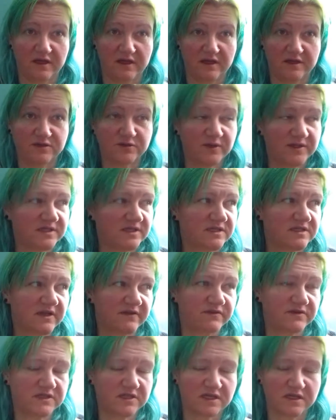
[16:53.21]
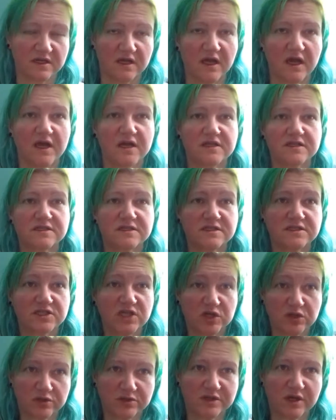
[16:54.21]
in 2017,
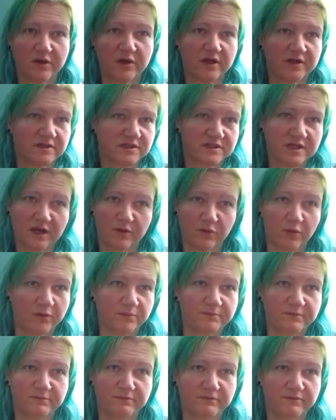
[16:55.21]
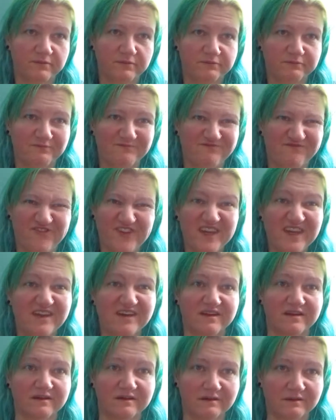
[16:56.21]
still don't understand what
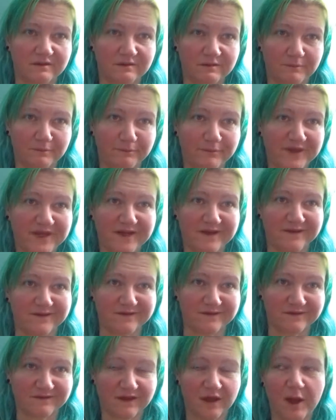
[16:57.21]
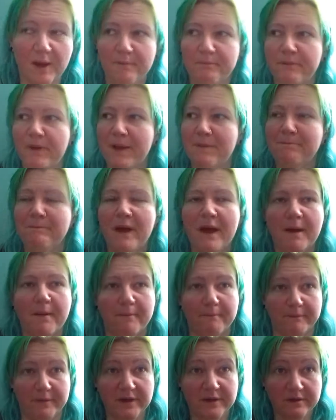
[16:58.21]
vegan means. My
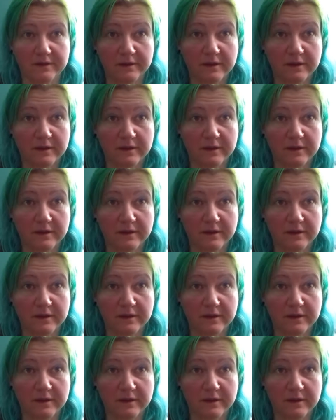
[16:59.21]
mum